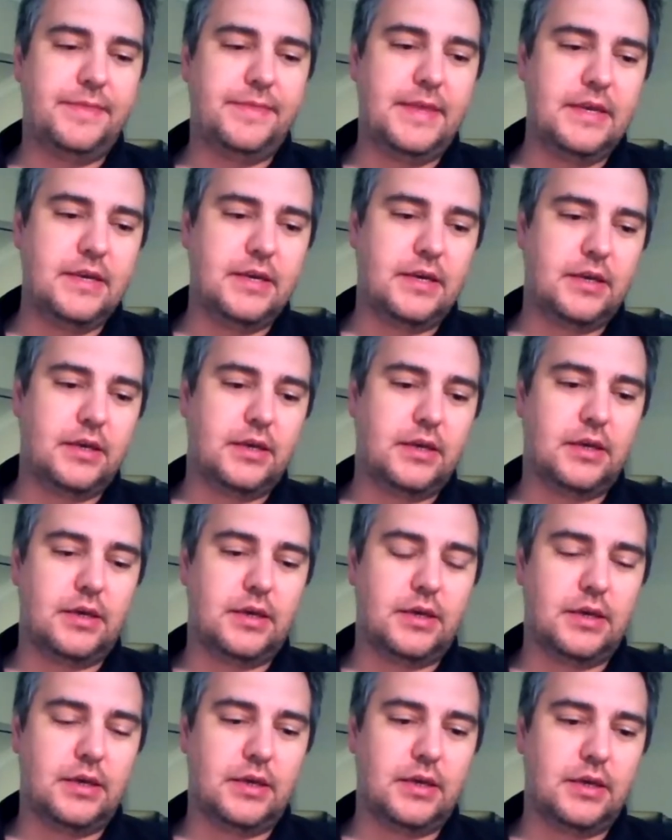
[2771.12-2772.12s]

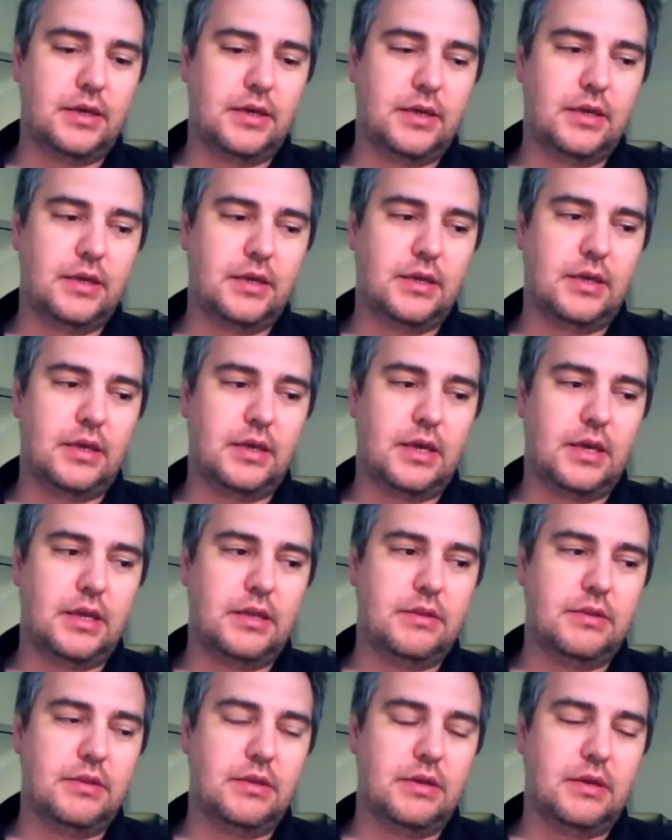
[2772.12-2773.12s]
think
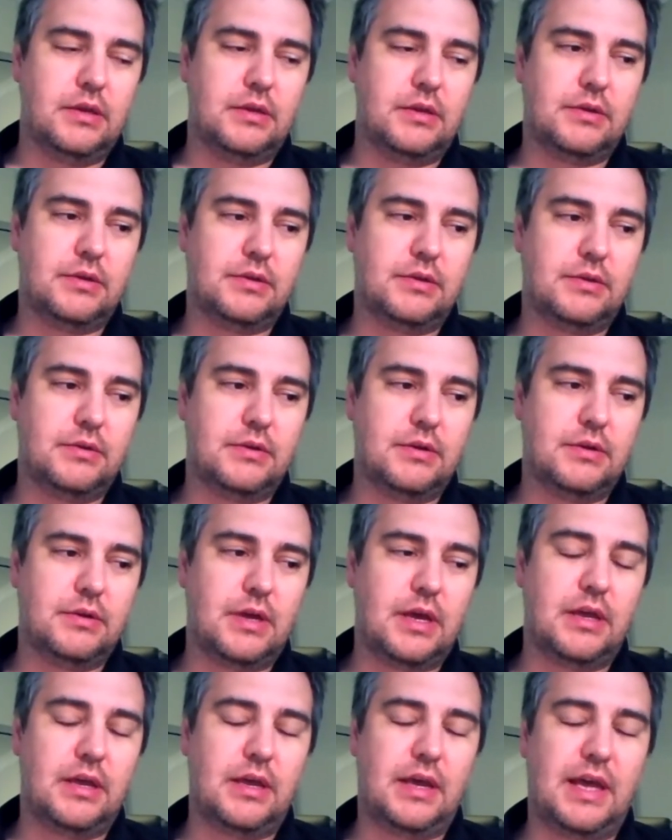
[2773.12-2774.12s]

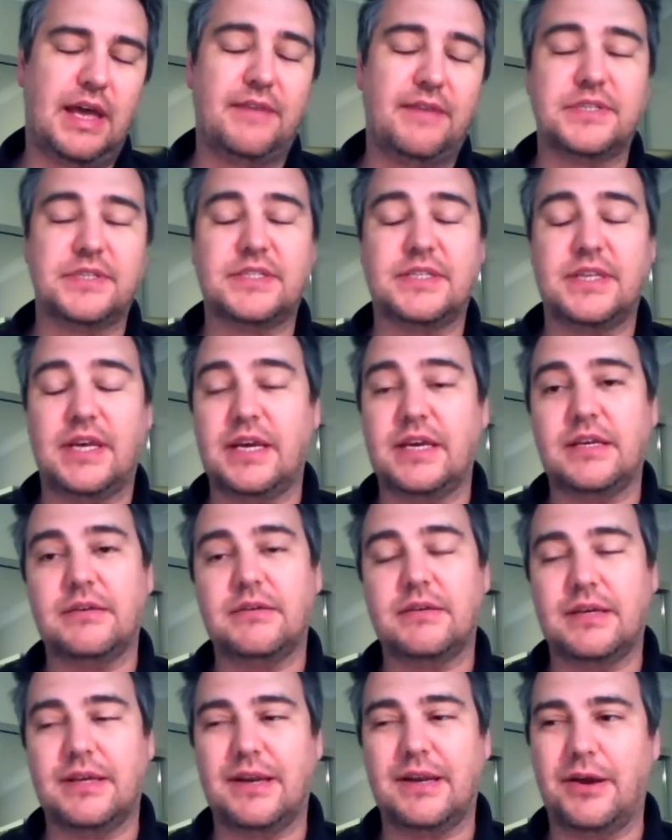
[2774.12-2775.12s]
I have to
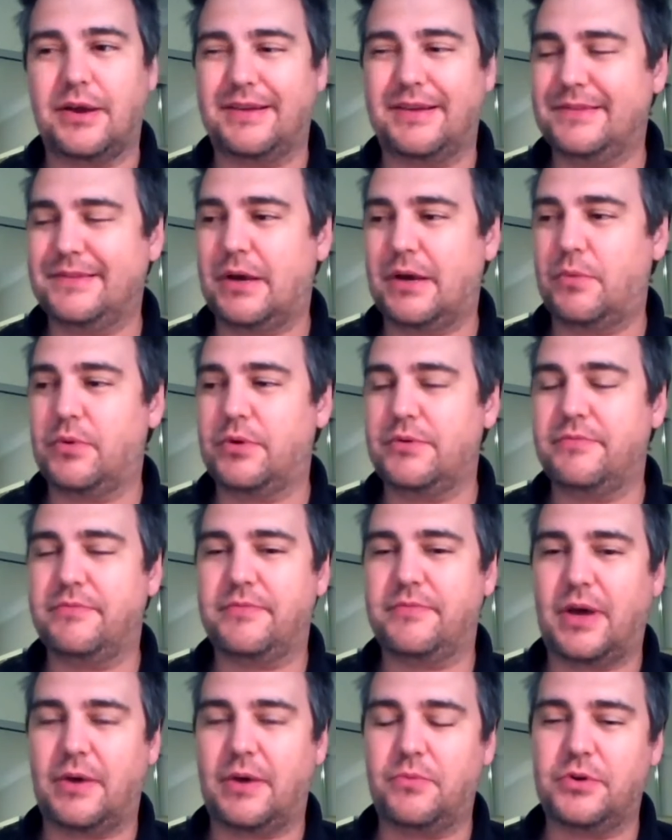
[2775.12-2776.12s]
say, I
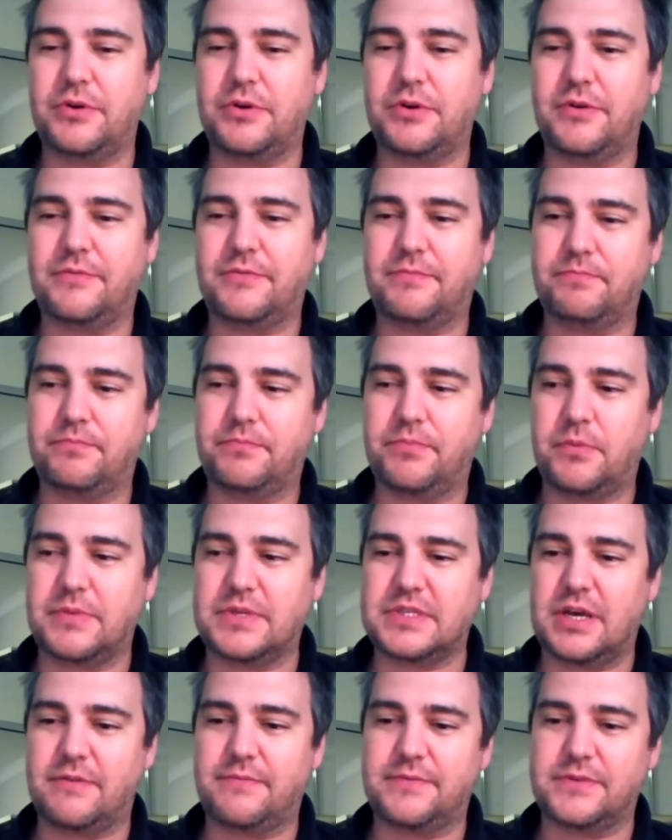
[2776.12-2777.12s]
wouldn't have put
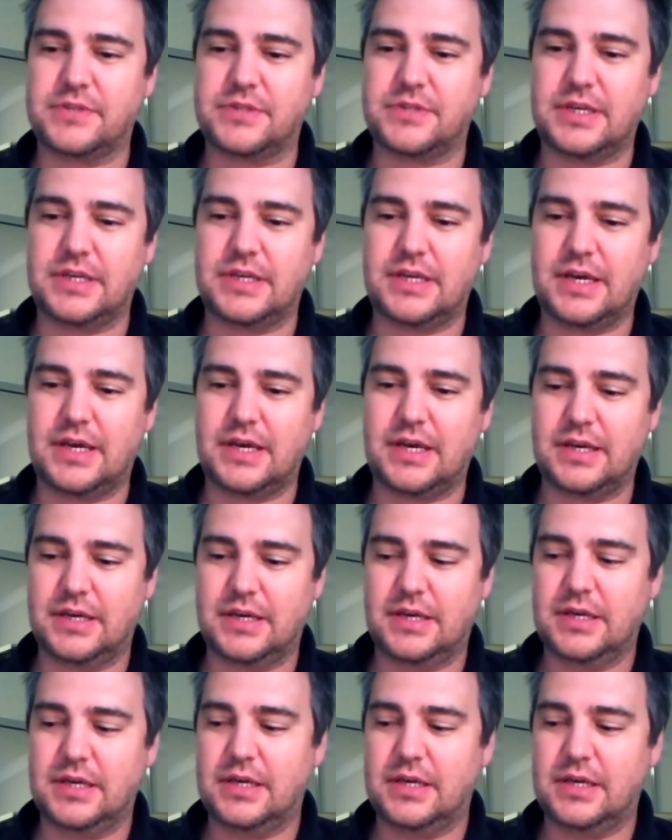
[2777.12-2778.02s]
myself as the